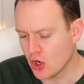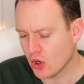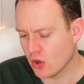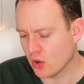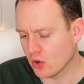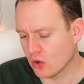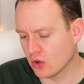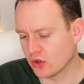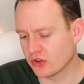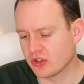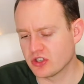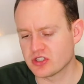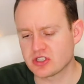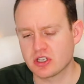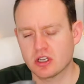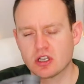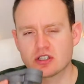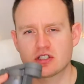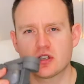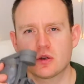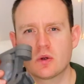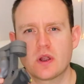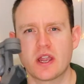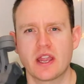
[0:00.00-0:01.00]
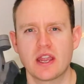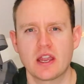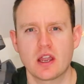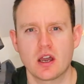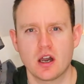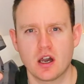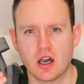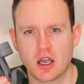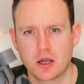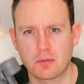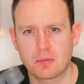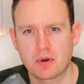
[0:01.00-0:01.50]
or there's also a
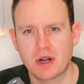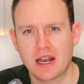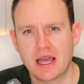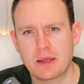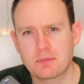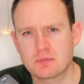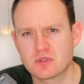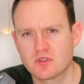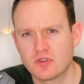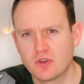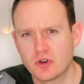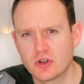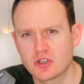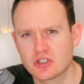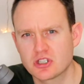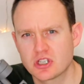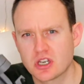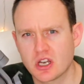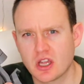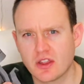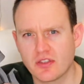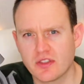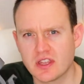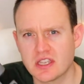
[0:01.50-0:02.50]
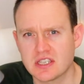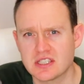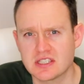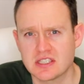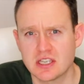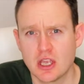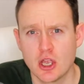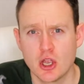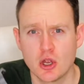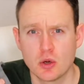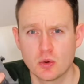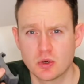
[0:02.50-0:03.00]
hyperlapse function on this,
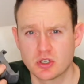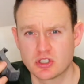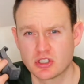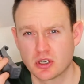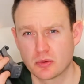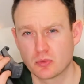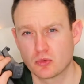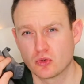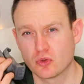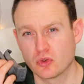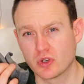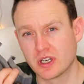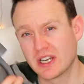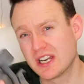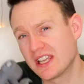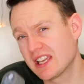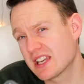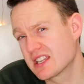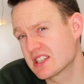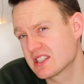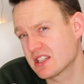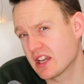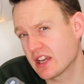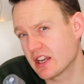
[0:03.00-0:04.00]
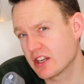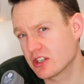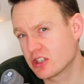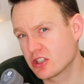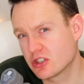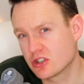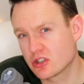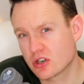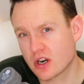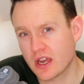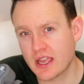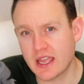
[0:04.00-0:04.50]
which I'm really excited to
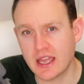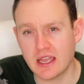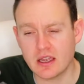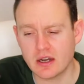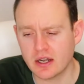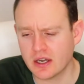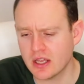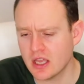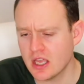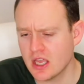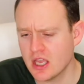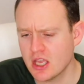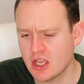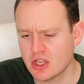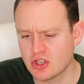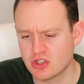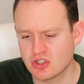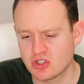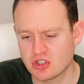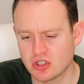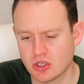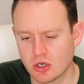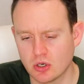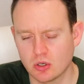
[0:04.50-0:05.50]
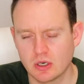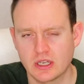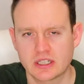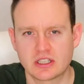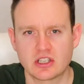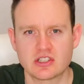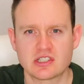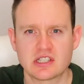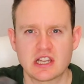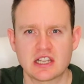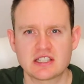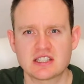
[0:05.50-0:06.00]
try out. So like
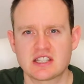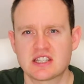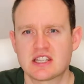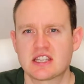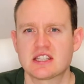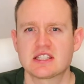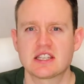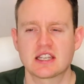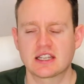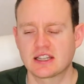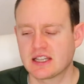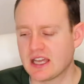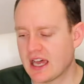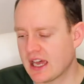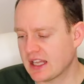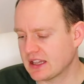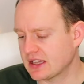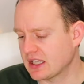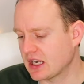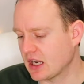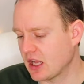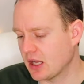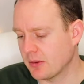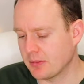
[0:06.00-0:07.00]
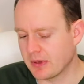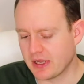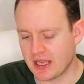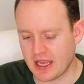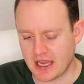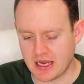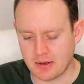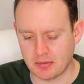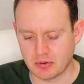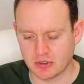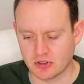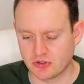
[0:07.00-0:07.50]
there's lots of things like that, that I'll be
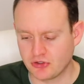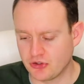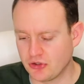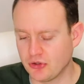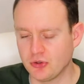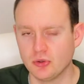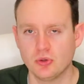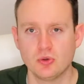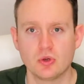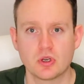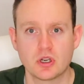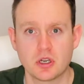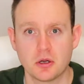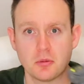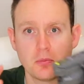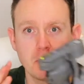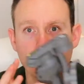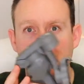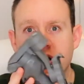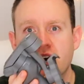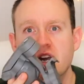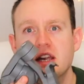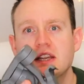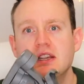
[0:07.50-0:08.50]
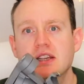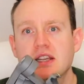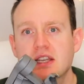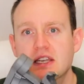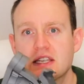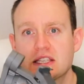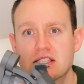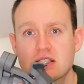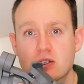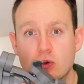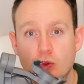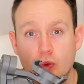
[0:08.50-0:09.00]
able to combine
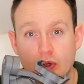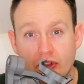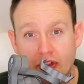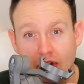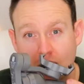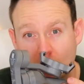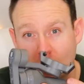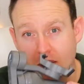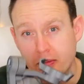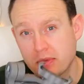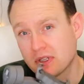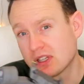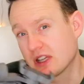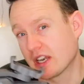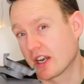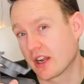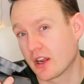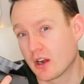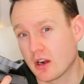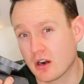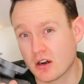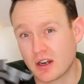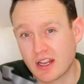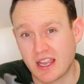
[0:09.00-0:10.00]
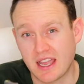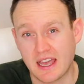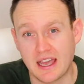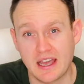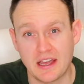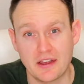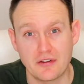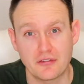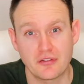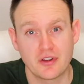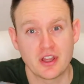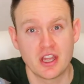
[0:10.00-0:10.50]
this with equipment that I already
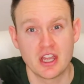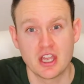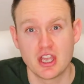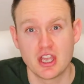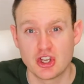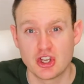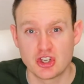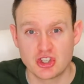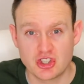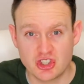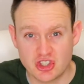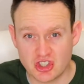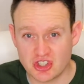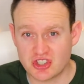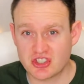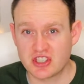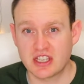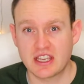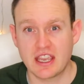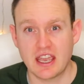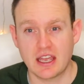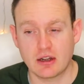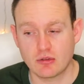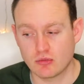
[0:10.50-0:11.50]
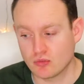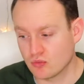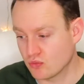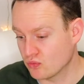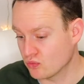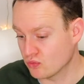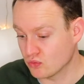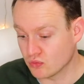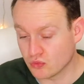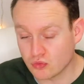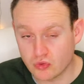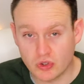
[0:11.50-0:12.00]
have just to get
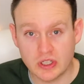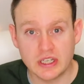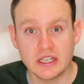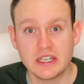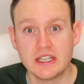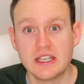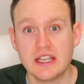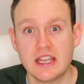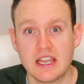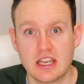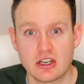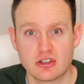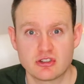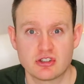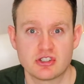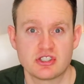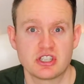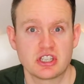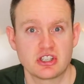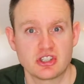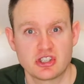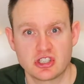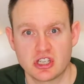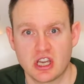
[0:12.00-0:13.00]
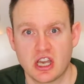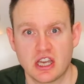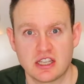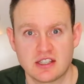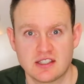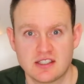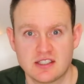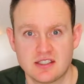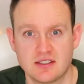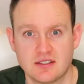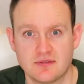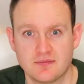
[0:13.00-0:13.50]
really interesting
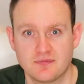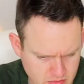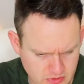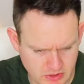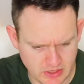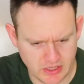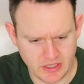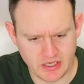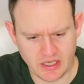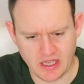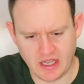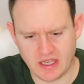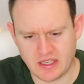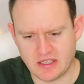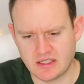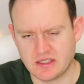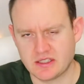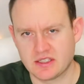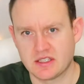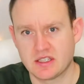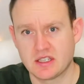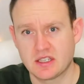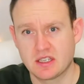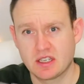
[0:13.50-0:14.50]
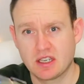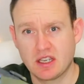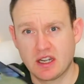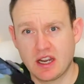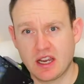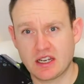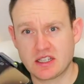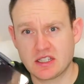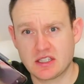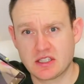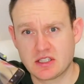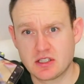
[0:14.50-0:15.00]
shots. It has
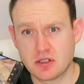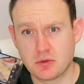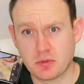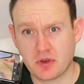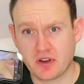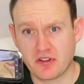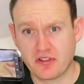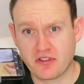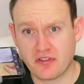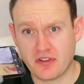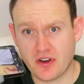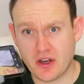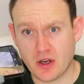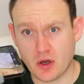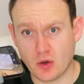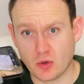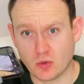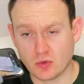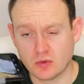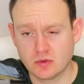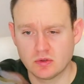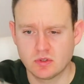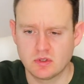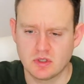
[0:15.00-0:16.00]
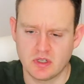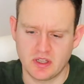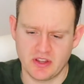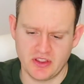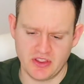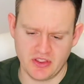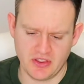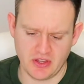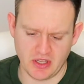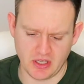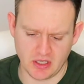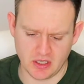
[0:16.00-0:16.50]
connected to my phone, I
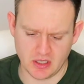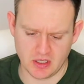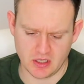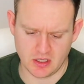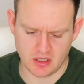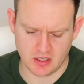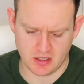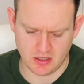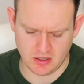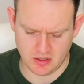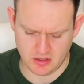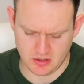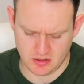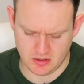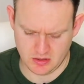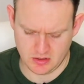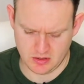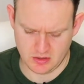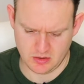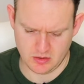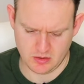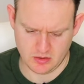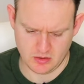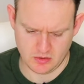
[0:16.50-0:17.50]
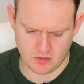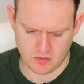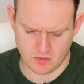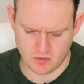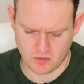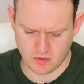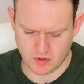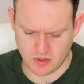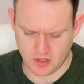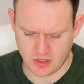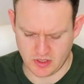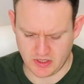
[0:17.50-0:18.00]
think,
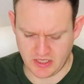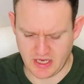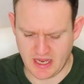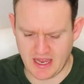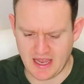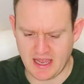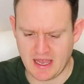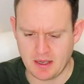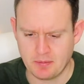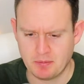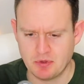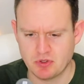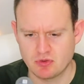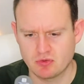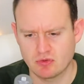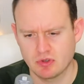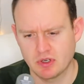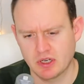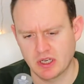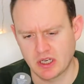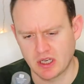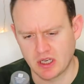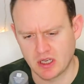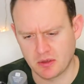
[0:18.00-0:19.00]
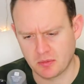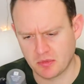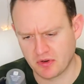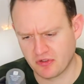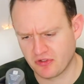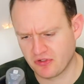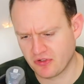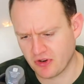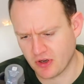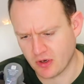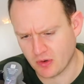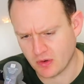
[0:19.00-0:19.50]
or the app is running in my
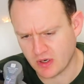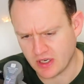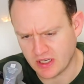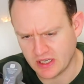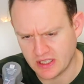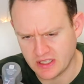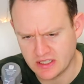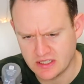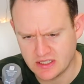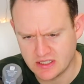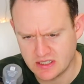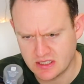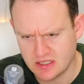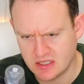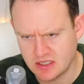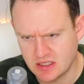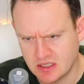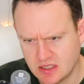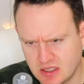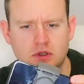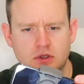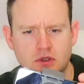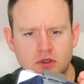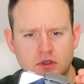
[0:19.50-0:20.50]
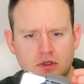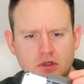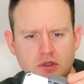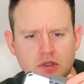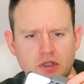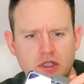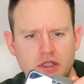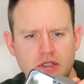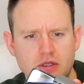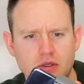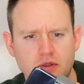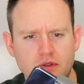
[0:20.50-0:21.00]
phone at least.
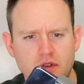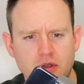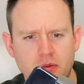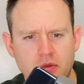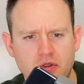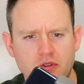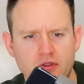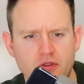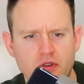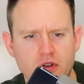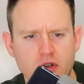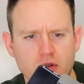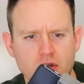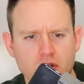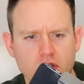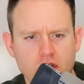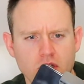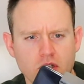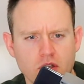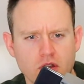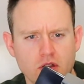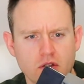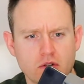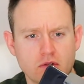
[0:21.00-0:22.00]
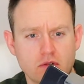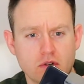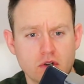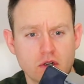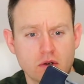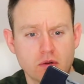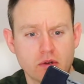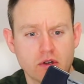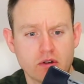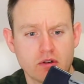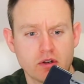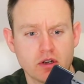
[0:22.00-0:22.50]
Okay, so I've got my phone in the wrong
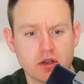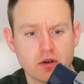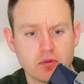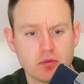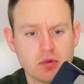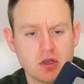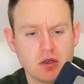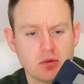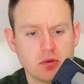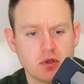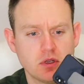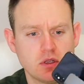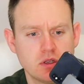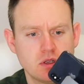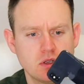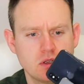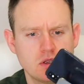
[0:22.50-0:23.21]
way around maybe.